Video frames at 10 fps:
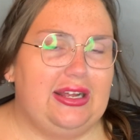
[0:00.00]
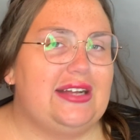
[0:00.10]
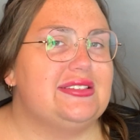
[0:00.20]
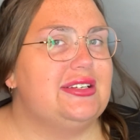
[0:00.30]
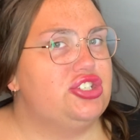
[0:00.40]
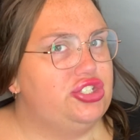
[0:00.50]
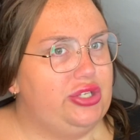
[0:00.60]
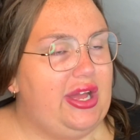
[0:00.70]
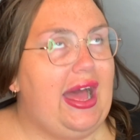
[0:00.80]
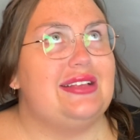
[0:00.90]
as
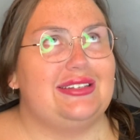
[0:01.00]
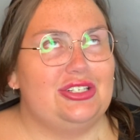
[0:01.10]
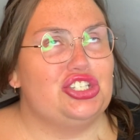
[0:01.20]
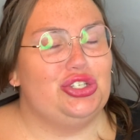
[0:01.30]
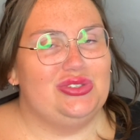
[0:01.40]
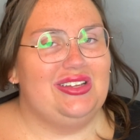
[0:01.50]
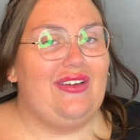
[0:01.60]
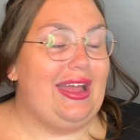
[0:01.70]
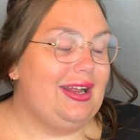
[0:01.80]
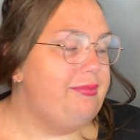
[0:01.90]
an exclusive
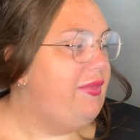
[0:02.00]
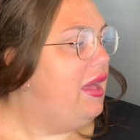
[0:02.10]
item.